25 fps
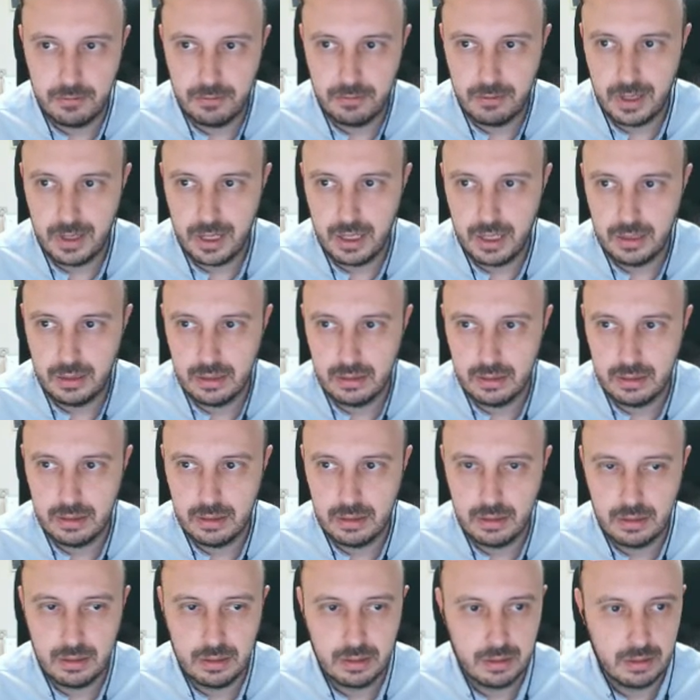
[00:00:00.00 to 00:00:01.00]
find
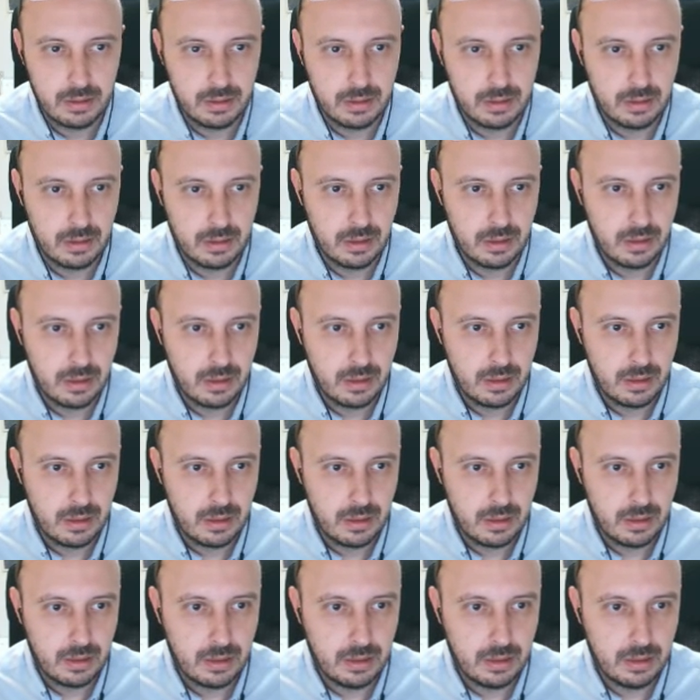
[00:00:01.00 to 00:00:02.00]

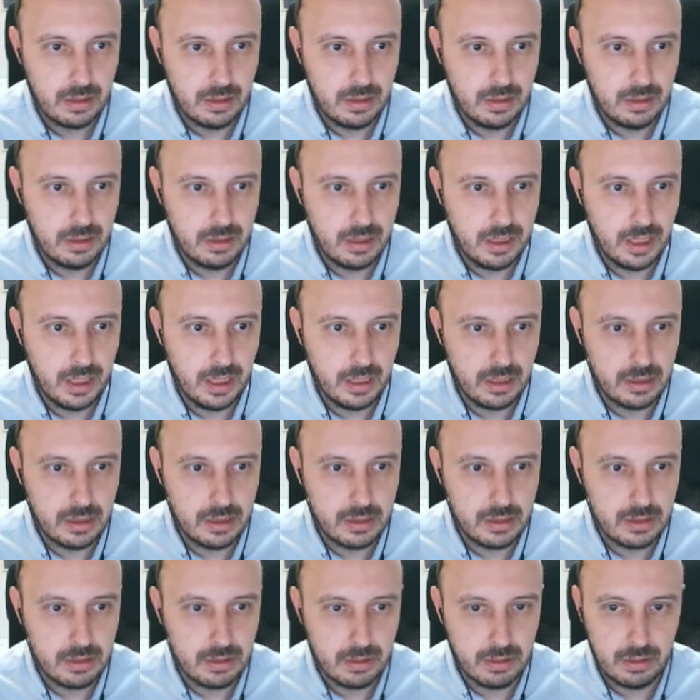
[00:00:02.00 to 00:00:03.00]
the day.
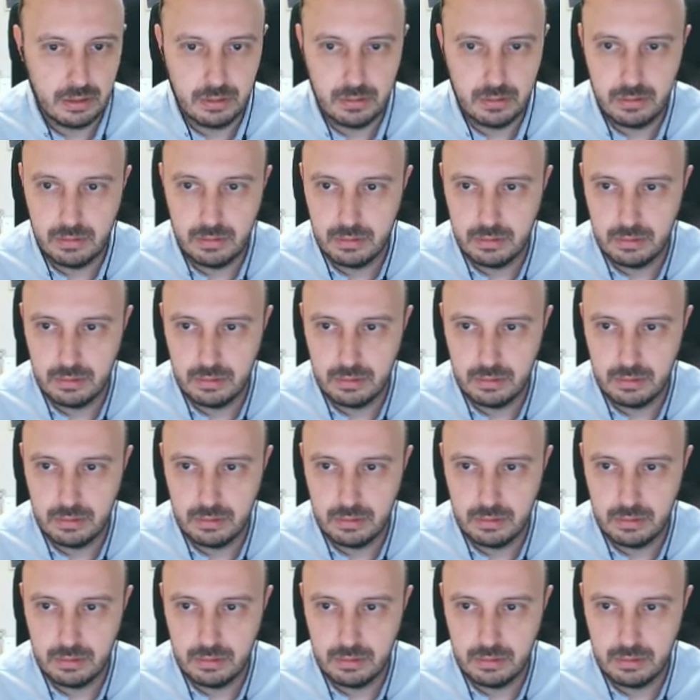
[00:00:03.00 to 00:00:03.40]
So